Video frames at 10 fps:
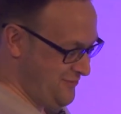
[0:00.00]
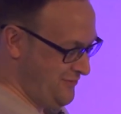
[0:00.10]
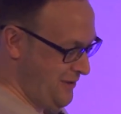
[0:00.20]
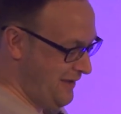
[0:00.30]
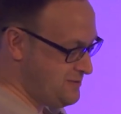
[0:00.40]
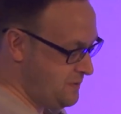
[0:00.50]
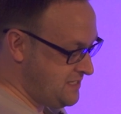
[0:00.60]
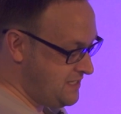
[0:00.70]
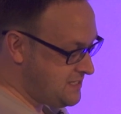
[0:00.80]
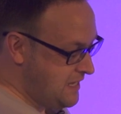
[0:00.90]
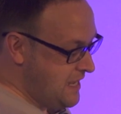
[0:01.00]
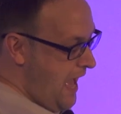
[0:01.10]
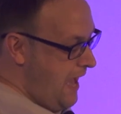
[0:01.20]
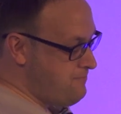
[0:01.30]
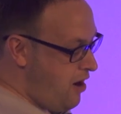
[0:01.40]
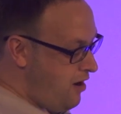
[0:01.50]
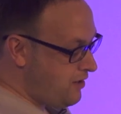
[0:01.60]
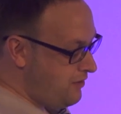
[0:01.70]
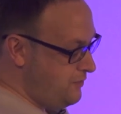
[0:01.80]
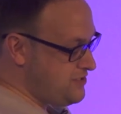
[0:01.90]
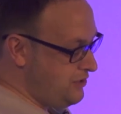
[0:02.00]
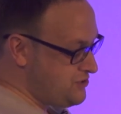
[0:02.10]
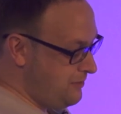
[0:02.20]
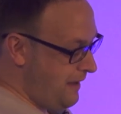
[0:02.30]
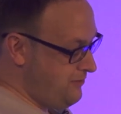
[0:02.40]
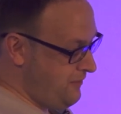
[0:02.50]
the video games business. And Mark, who's a long-term game